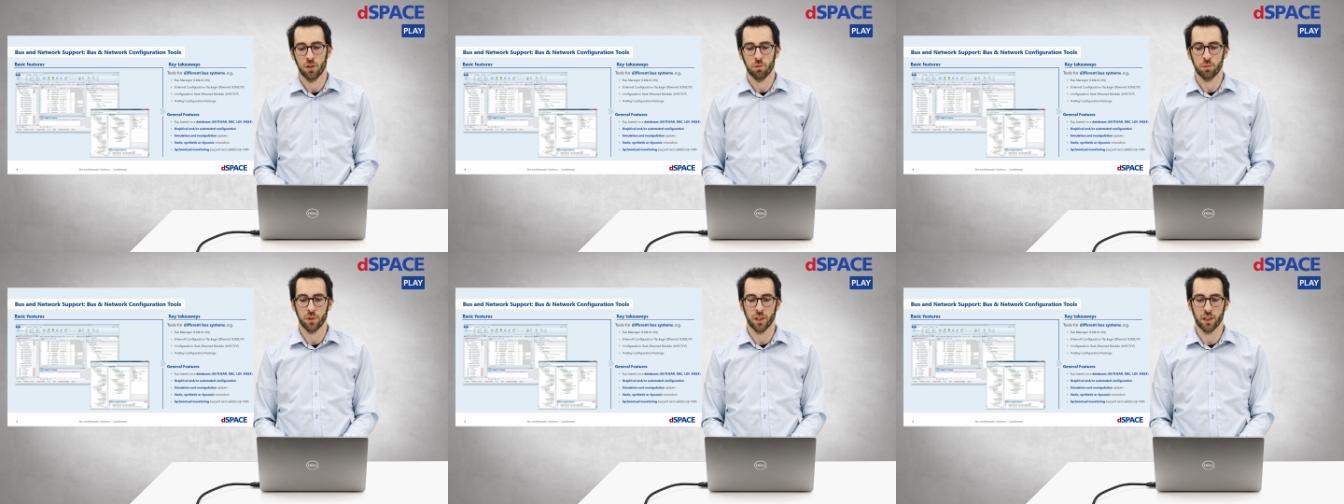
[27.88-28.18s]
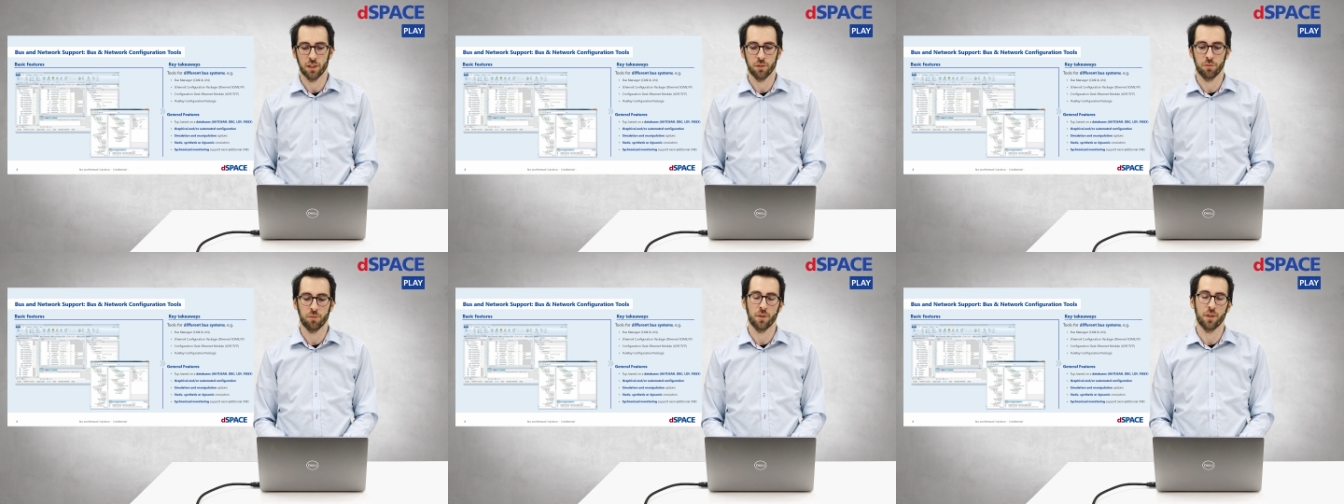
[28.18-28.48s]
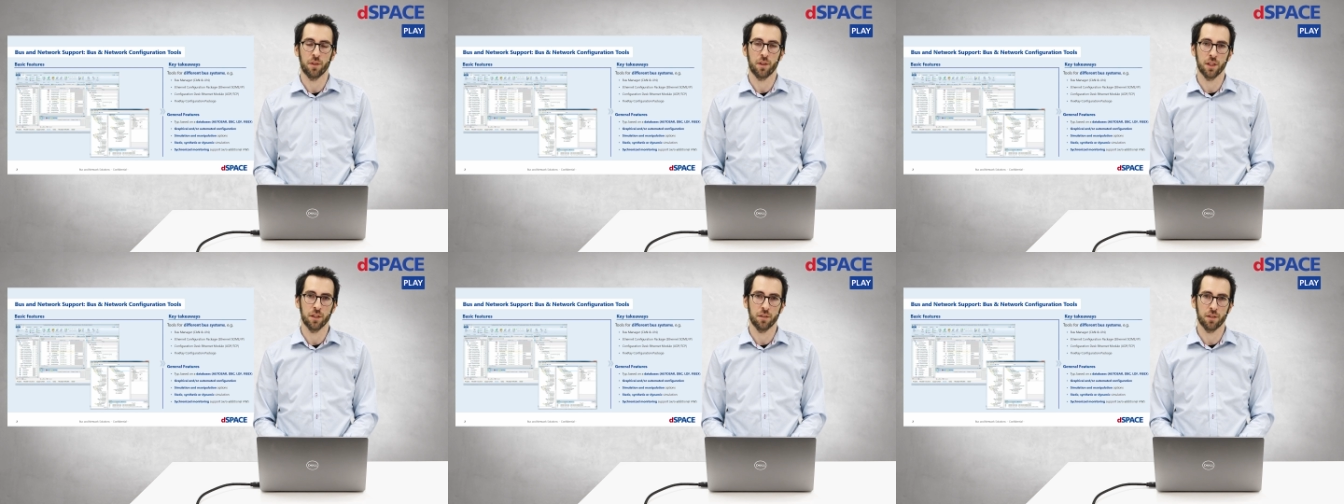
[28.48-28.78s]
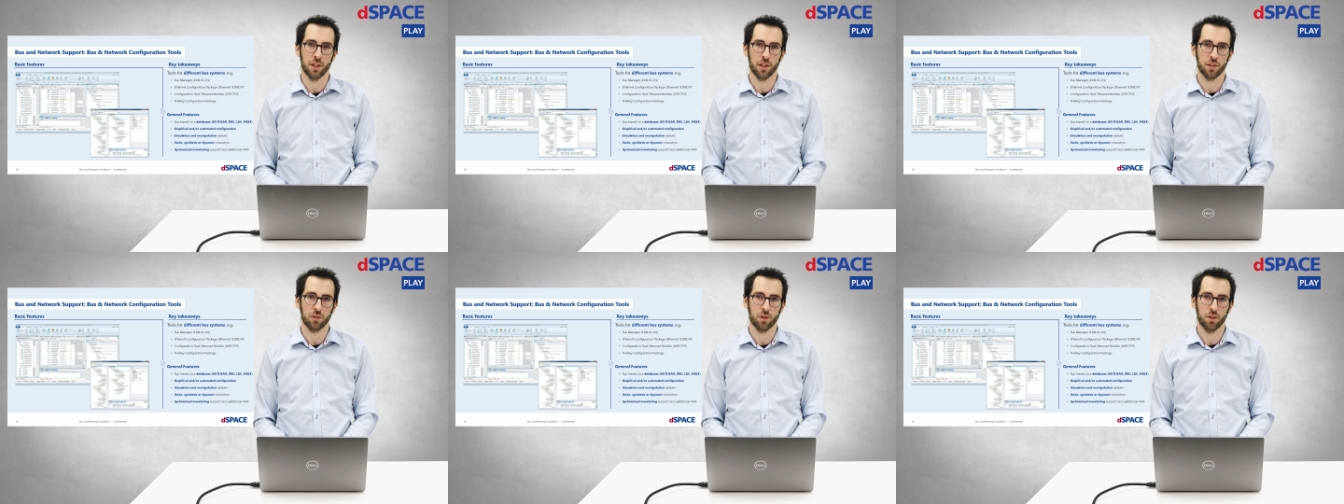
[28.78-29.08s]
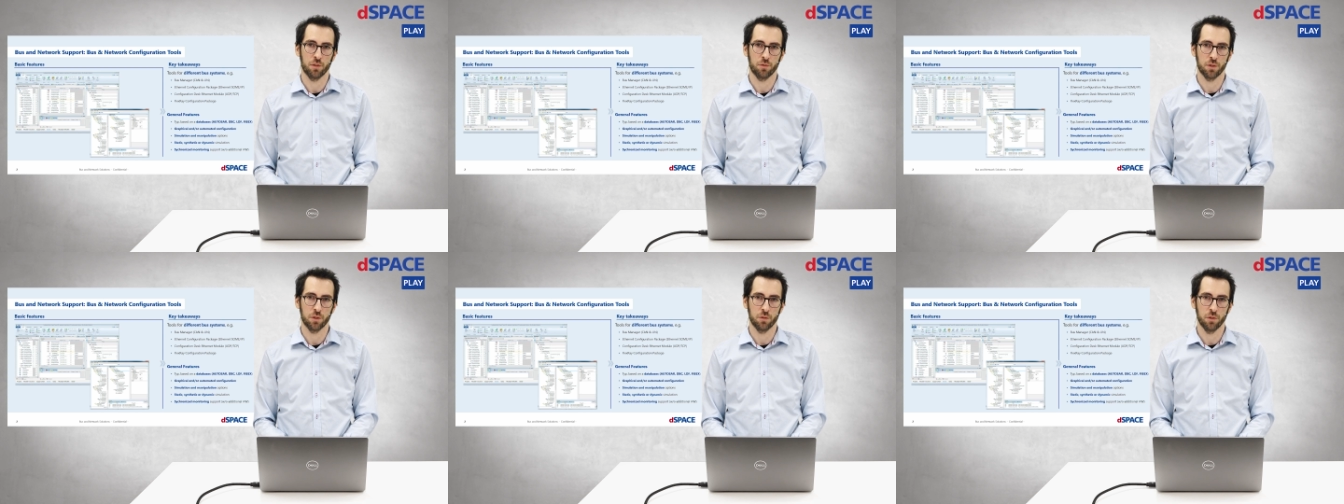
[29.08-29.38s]
We have the Ethernet
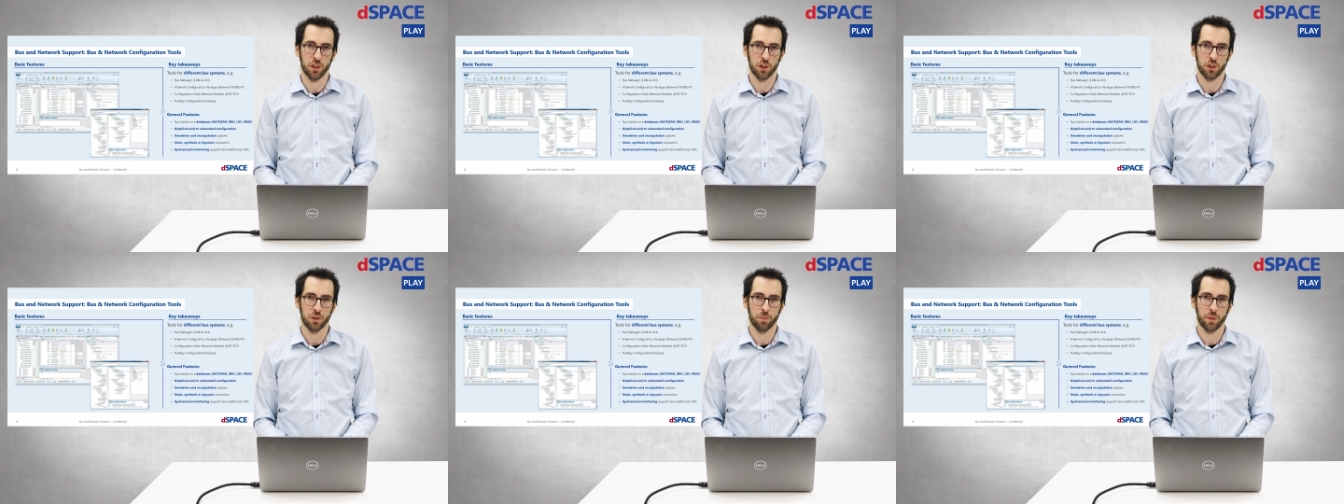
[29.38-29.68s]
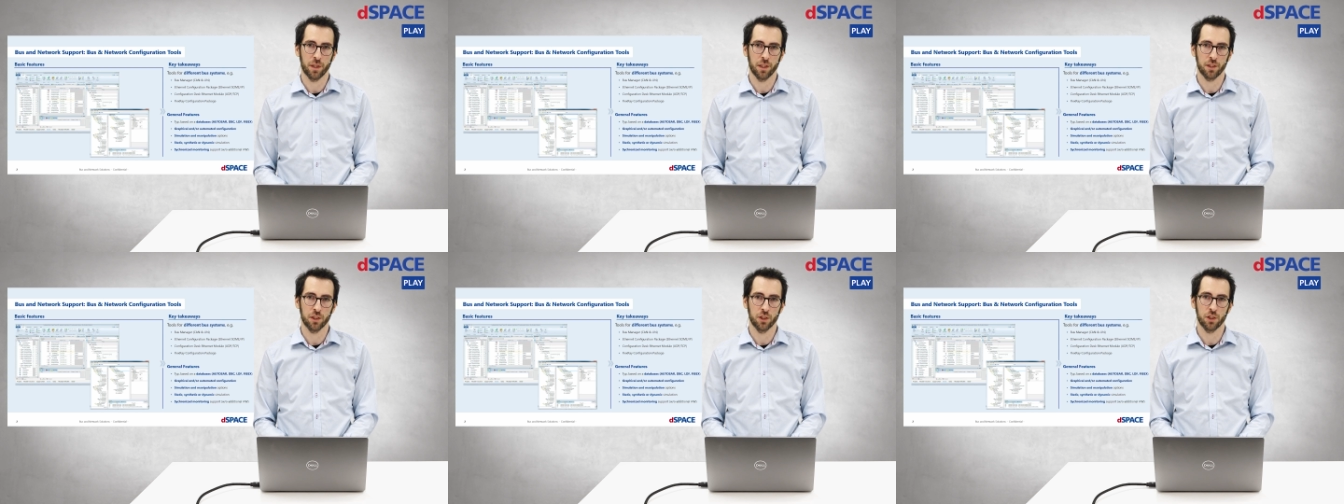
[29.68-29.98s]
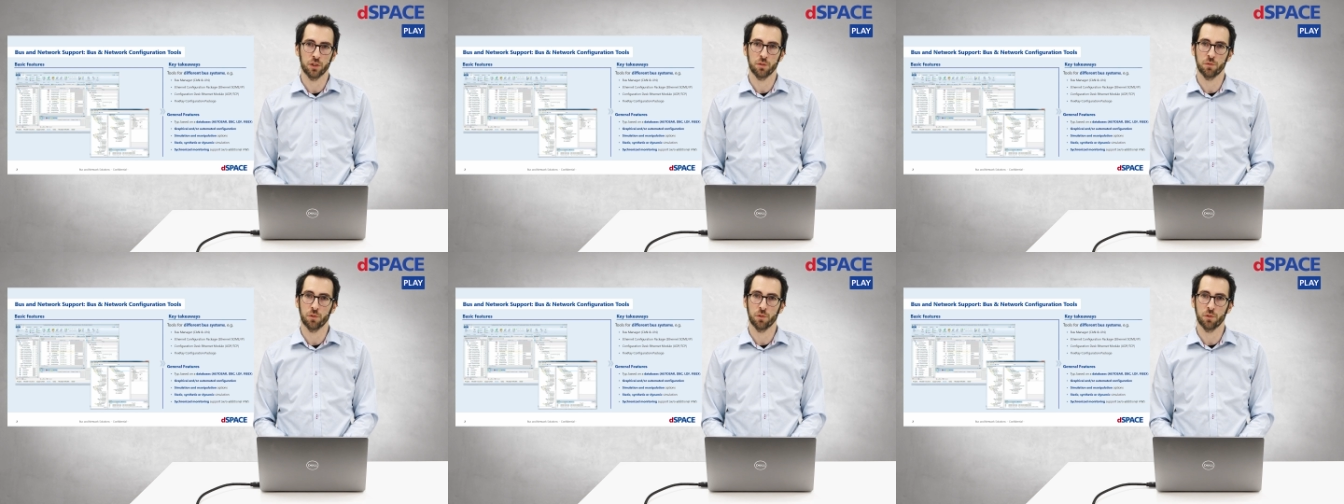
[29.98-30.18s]
configuration package